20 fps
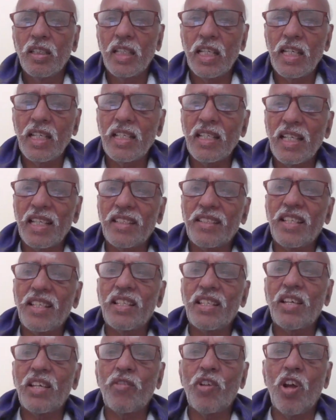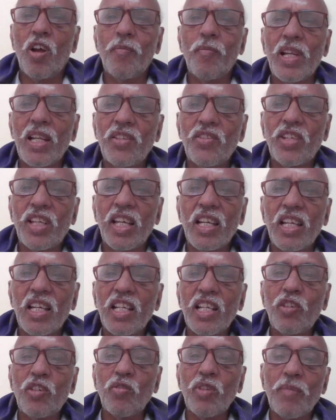That is, excessive dominance can
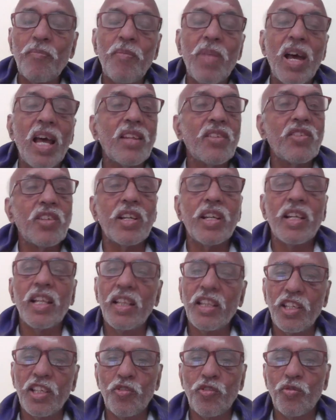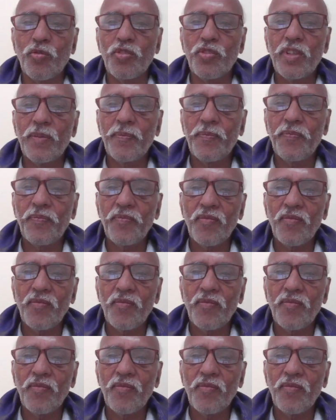lead to imbalance and health issues.